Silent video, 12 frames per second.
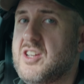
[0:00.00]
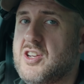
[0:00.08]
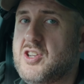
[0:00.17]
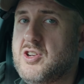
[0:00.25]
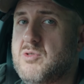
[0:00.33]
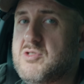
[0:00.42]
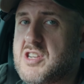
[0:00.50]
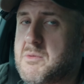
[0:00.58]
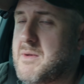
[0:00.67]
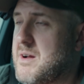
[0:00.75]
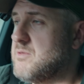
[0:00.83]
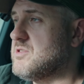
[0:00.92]
huge
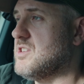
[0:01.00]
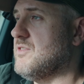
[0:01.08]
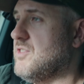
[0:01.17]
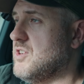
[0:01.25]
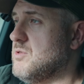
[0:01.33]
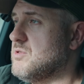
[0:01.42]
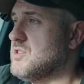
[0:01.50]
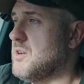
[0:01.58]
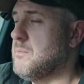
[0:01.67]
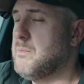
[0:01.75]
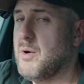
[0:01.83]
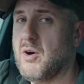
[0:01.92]
amounts of use,
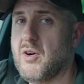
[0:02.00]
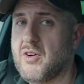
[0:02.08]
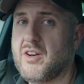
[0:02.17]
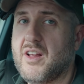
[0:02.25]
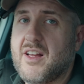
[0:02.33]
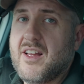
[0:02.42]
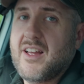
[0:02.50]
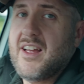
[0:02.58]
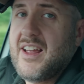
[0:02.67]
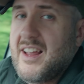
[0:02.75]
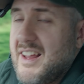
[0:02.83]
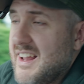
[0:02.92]
but
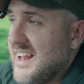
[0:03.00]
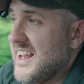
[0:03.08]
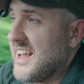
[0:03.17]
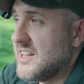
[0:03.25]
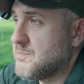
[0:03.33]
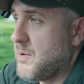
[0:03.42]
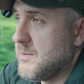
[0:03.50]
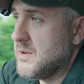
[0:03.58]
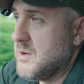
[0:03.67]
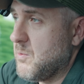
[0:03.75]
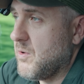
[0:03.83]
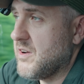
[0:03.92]
it is
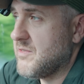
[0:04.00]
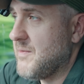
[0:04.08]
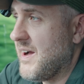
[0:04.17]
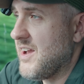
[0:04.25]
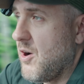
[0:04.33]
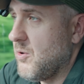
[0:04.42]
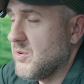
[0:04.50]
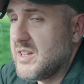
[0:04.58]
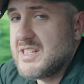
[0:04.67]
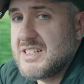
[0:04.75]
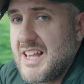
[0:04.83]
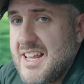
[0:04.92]
probably one of my
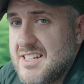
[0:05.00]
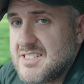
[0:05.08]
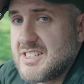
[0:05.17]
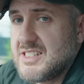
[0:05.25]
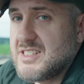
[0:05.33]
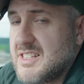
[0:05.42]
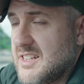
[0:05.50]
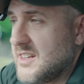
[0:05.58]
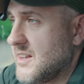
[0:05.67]
oldest lenses.